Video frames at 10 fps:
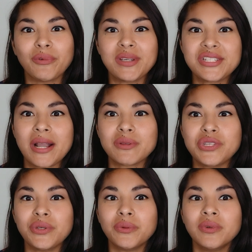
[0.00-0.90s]
you reach out
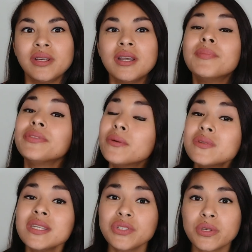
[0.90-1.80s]
to, but
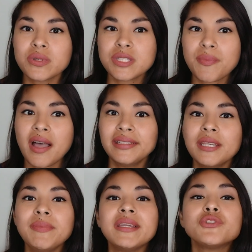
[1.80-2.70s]
those that do respond
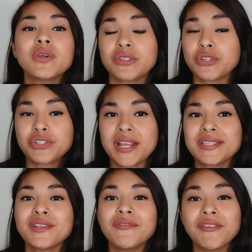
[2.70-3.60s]
can be a treasure
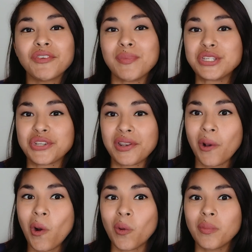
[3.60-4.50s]
chest of information and
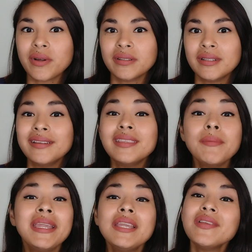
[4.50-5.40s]
hope. They
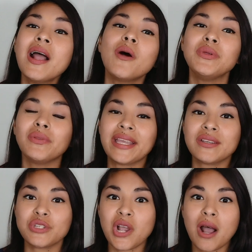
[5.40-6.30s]
may even help you land
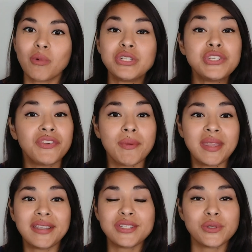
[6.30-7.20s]
a job once you've
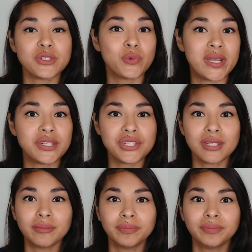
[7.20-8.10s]
committed to a switch.